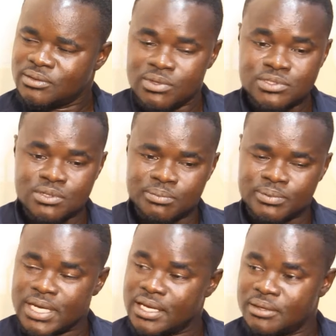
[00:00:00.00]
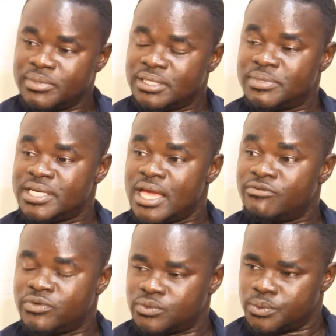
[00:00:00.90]
what's up? I mean, me here
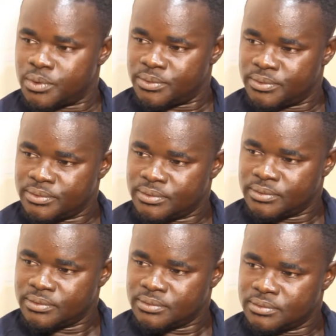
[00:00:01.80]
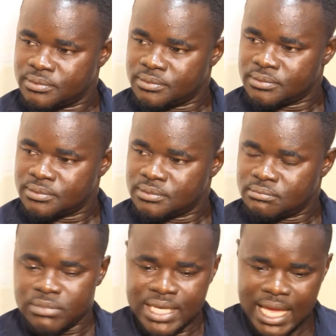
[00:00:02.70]
for two.
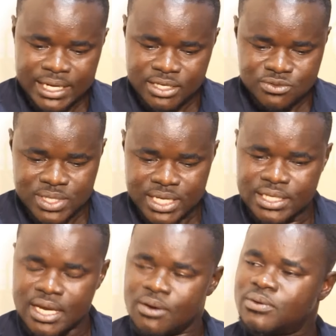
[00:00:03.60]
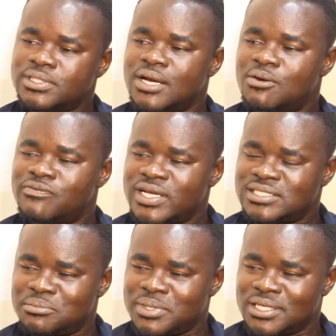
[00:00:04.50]
me ya de enso na nya wo de on
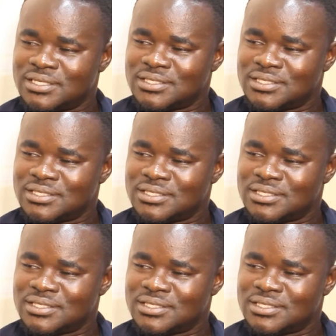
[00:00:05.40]
fanche me